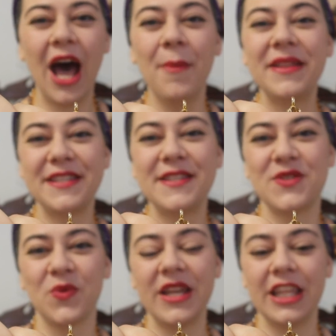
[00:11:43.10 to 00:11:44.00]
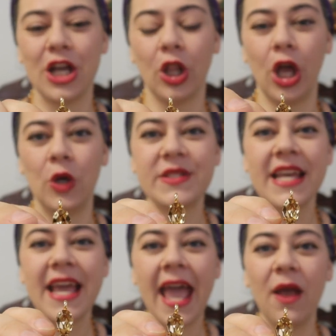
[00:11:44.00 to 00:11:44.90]
but this is really close.
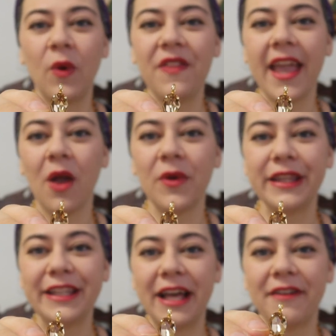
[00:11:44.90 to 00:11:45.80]
And one thing I really love,